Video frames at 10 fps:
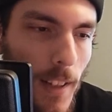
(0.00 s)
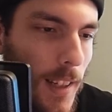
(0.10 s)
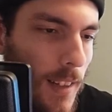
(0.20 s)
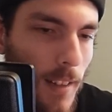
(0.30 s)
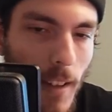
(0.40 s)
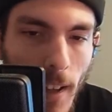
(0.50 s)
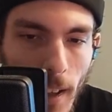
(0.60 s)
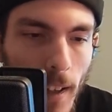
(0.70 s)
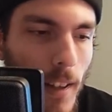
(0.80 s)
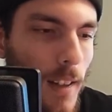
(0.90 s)
they can,
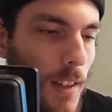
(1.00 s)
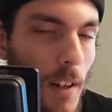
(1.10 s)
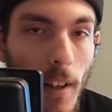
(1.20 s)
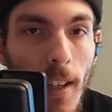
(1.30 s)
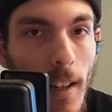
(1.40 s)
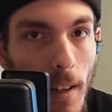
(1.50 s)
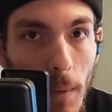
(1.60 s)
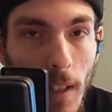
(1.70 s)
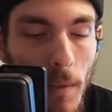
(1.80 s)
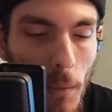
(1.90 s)
you know, again, I
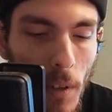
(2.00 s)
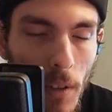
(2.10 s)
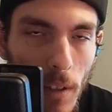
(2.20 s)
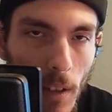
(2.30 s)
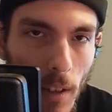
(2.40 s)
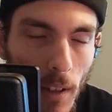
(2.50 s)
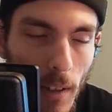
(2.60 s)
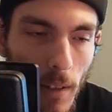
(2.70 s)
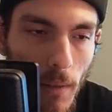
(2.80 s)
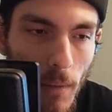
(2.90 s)
mean, even with its,
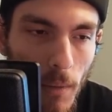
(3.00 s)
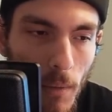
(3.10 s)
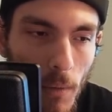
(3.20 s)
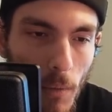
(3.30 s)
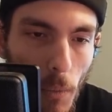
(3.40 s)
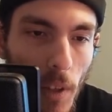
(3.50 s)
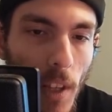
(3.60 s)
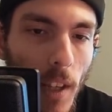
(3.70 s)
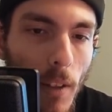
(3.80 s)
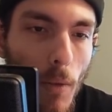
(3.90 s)
uh, with
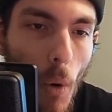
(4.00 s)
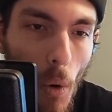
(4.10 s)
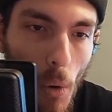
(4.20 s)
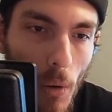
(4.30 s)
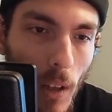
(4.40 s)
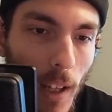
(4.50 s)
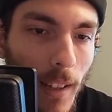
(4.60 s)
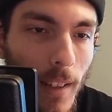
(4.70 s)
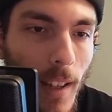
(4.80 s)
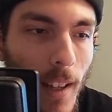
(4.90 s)
a goal
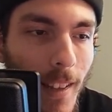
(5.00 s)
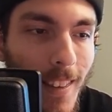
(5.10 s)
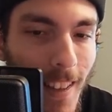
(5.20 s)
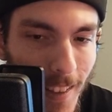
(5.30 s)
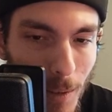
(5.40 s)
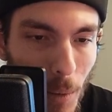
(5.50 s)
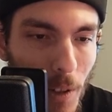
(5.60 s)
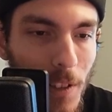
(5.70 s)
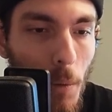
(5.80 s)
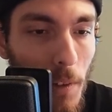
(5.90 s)
like this, where
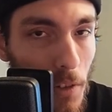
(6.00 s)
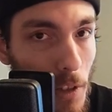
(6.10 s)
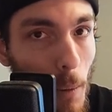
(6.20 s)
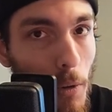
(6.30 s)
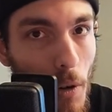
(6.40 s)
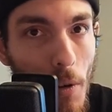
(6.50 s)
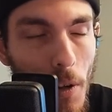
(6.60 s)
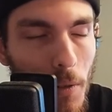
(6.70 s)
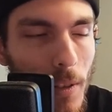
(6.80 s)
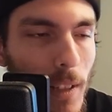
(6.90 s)
it's like we have to stop
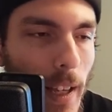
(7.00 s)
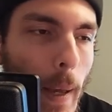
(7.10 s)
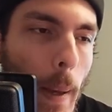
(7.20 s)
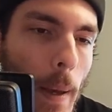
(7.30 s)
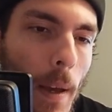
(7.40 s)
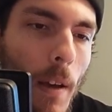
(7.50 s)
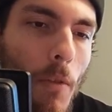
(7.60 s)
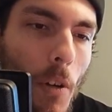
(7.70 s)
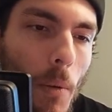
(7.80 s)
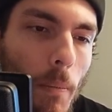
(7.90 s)
Kronos
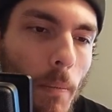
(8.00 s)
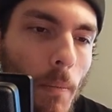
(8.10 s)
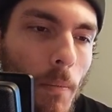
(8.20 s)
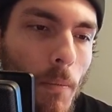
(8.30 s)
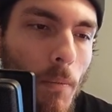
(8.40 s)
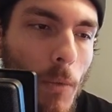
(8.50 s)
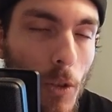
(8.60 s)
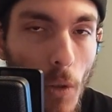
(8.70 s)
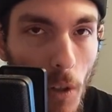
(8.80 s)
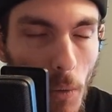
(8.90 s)
from
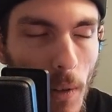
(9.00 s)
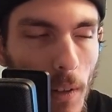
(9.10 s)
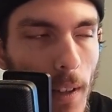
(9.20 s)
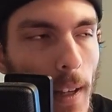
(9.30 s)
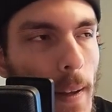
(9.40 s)
destroying the world